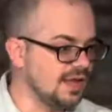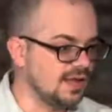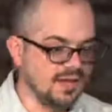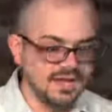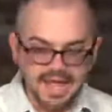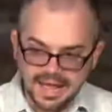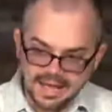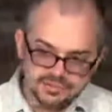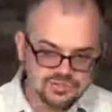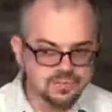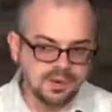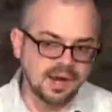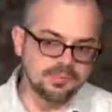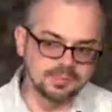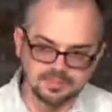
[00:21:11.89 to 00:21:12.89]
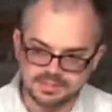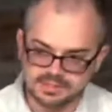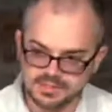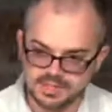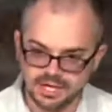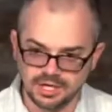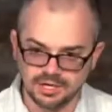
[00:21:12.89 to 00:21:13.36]
Now, as you probably
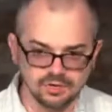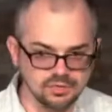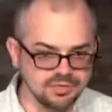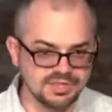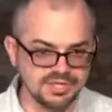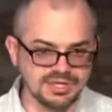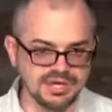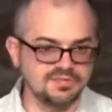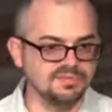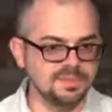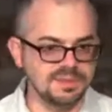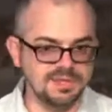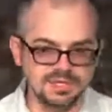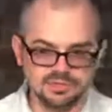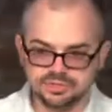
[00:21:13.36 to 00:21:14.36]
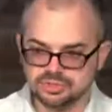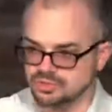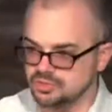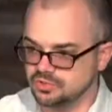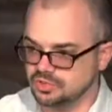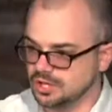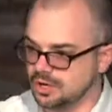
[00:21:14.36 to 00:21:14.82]
know, there have been
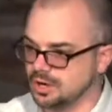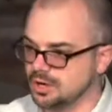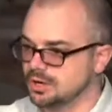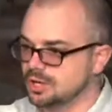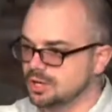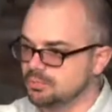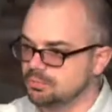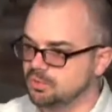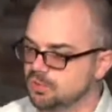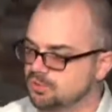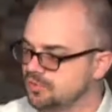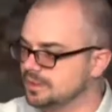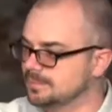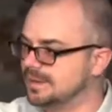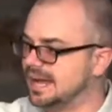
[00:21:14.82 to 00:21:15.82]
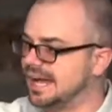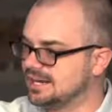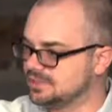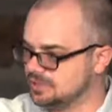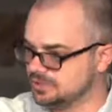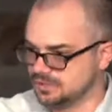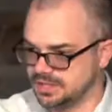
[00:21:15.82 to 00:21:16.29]
Jews that are moving
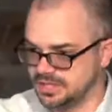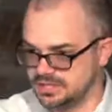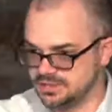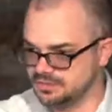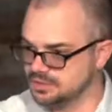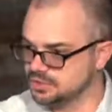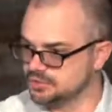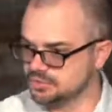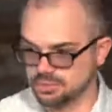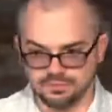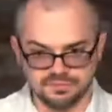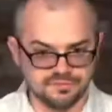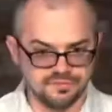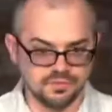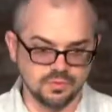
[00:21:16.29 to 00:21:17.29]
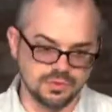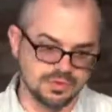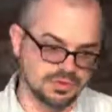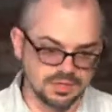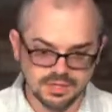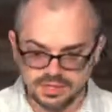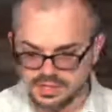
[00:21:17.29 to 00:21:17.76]
back to the land of Israel
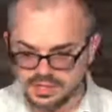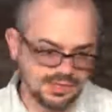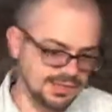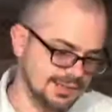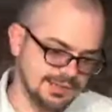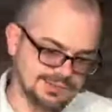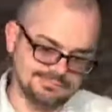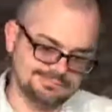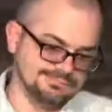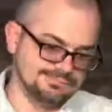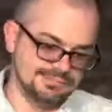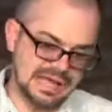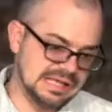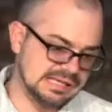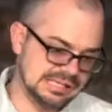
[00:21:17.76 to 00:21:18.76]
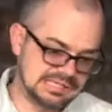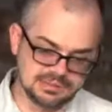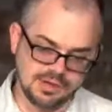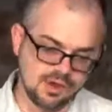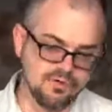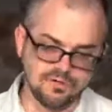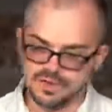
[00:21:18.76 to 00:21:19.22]
for
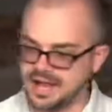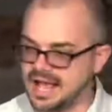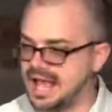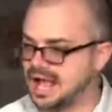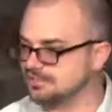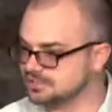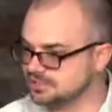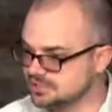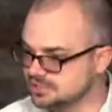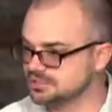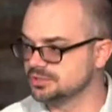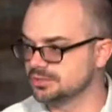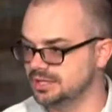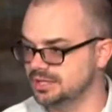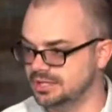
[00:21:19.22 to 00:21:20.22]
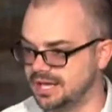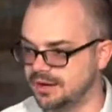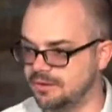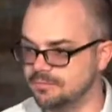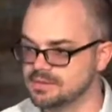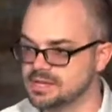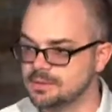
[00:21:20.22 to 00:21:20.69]
over a half century
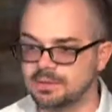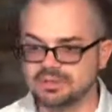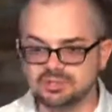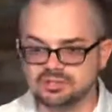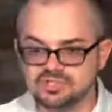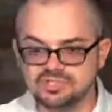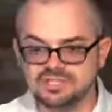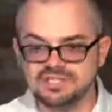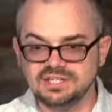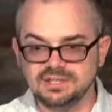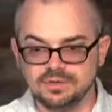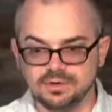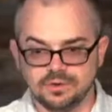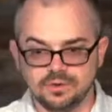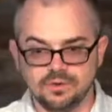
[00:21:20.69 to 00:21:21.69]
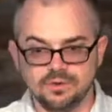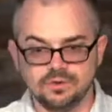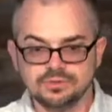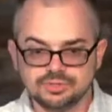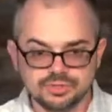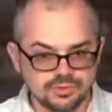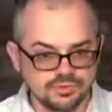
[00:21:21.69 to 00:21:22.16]
now. But there's
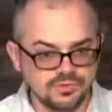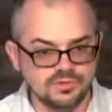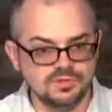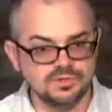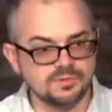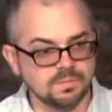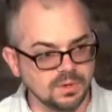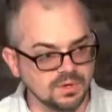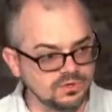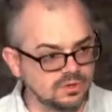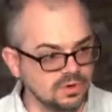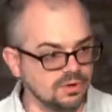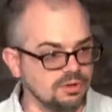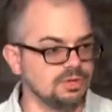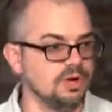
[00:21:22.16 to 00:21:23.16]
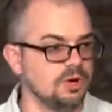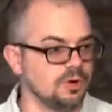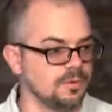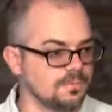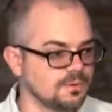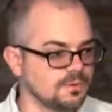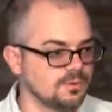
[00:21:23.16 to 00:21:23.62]
still Jews dispersed all
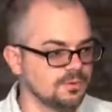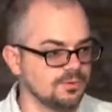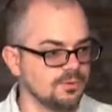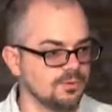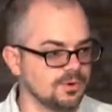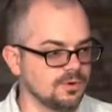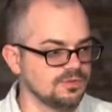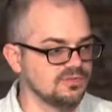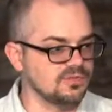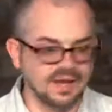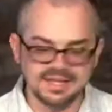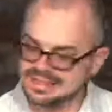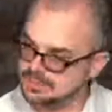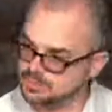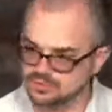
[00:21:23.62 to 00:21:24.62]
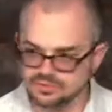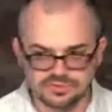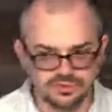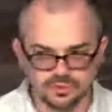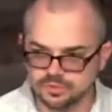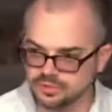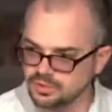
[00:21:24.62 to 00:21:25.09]
over the world. And so I think we're
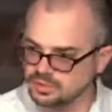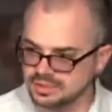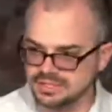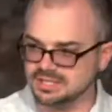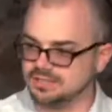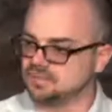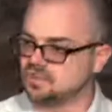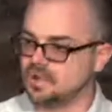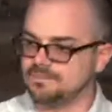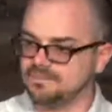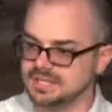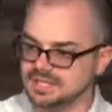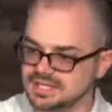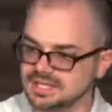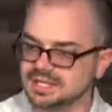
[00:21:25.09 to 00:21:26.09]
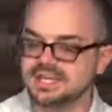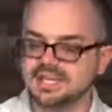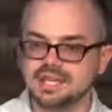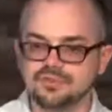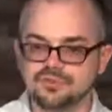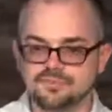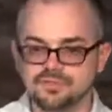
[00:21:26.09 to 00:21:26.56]
still looking at something
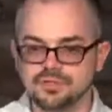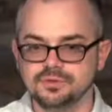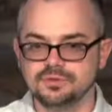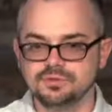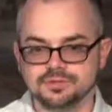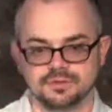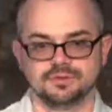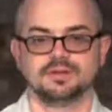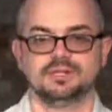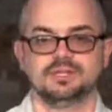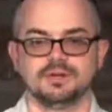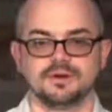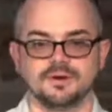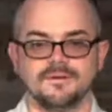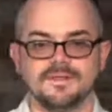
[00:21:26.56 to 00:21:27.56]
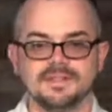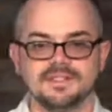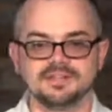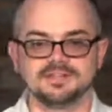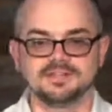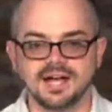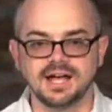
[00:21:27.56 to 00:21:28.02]
in the future here,
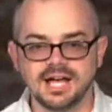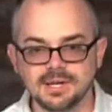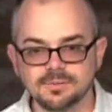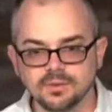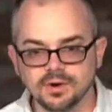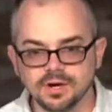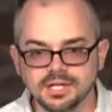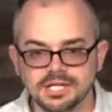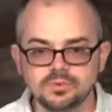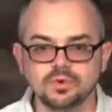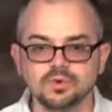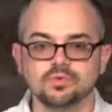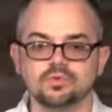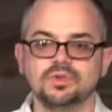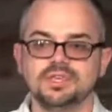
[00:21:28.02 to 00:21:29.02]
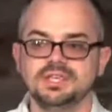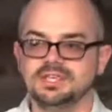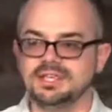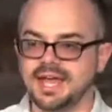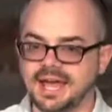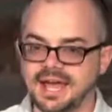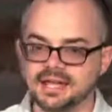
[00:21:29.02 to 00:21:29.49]
this time where he will
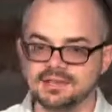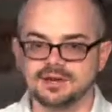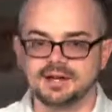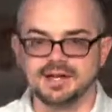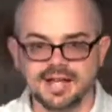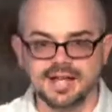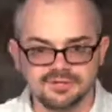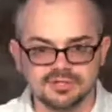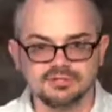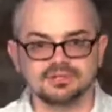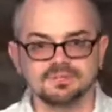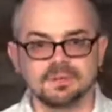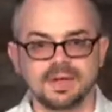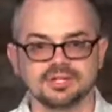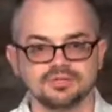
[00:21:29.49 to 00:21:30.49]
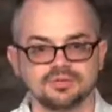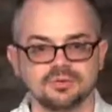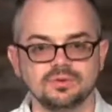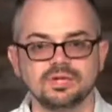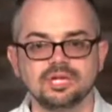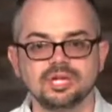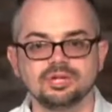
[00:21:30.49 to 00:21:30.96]
regather and have this
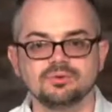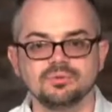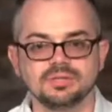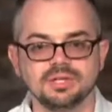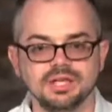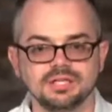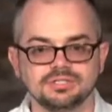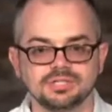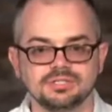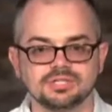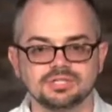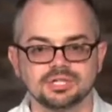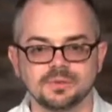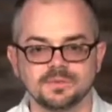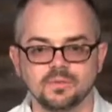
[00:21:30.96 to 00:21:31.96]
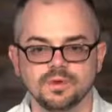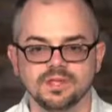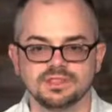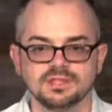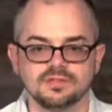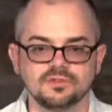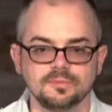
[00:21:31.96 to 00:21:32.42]
special relationship
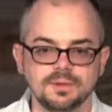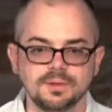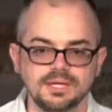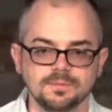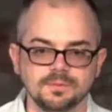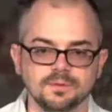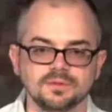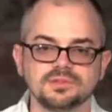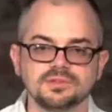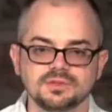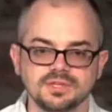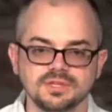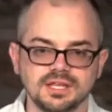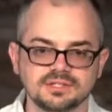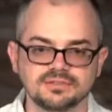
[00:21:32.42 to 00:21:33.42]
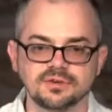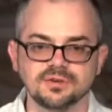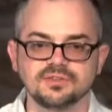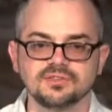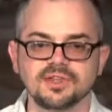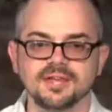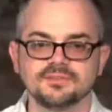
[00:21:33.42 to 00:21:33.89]
with his people. Let's see what the next
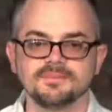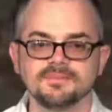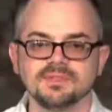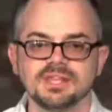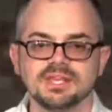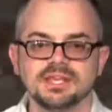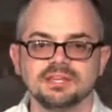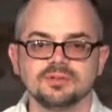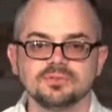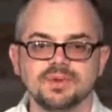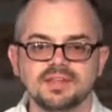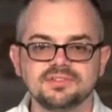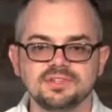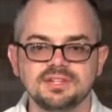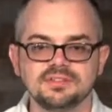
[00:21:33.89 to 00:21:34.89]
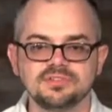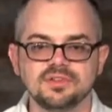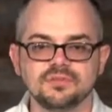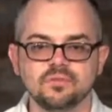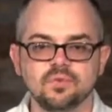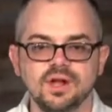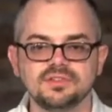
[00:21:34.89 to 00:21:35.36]
verse says. The residents
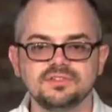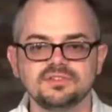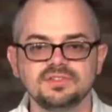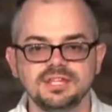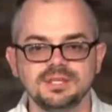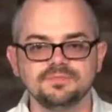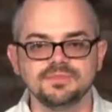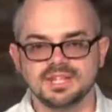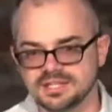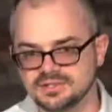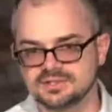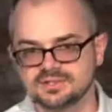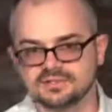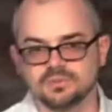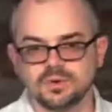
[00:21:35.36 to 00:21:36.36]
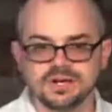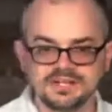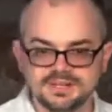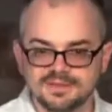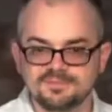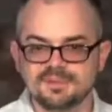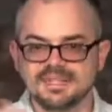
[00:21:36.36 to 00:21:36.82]
of one city, now this is where
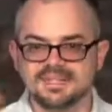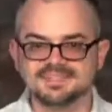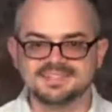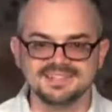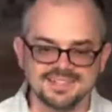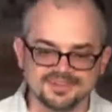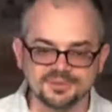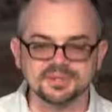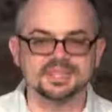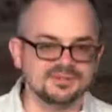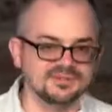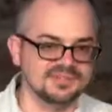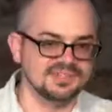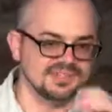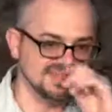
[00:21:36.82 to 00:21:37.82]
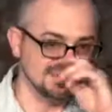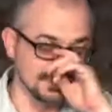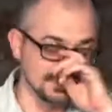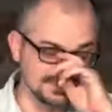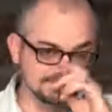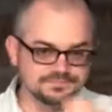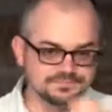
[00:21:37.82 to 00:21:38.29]
it begins to get really interesting to
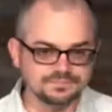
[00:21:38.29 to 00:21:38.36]
me.